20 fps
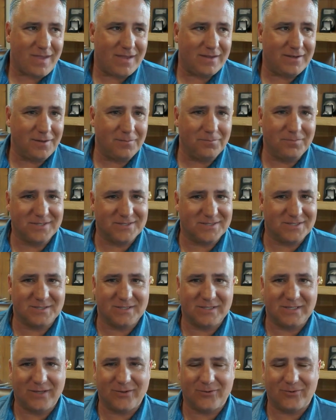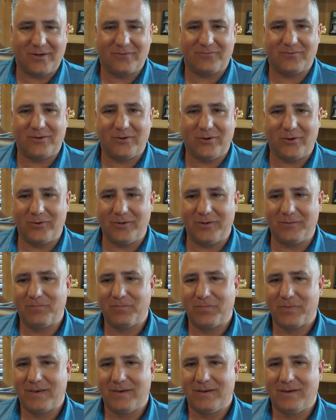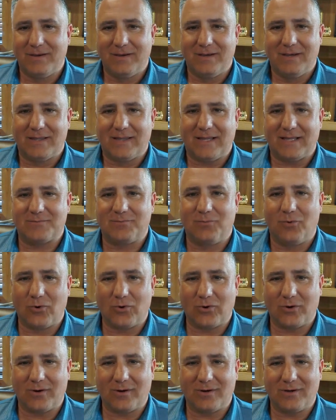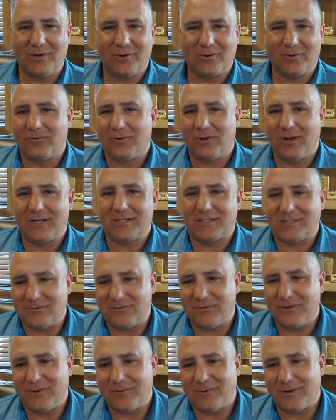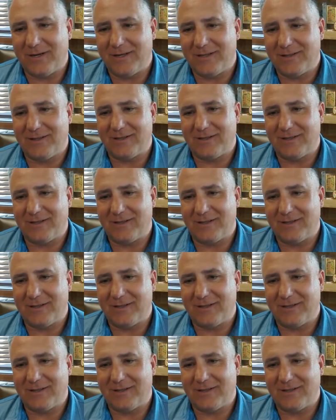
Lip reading: and done business together enough to know that that's more your philosophy, right?